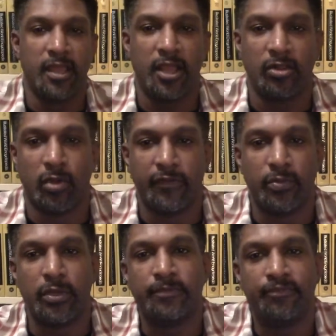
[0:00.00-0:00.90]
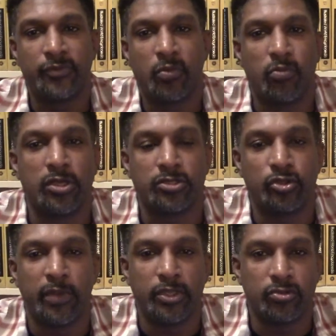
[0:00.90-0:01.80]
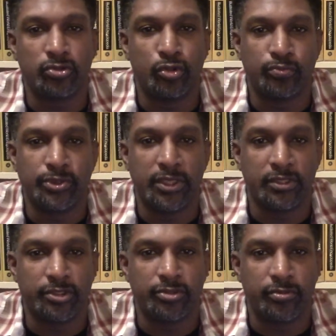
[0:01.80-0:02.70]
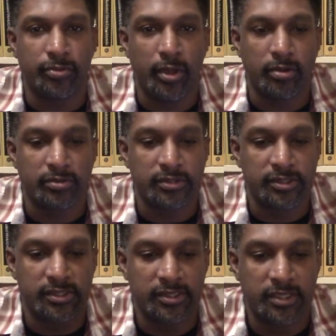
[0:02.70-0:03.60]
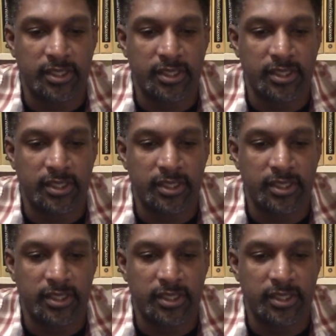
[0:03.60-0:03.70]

Hello everyone, welcome to my YouTube channel The Truth Hurts.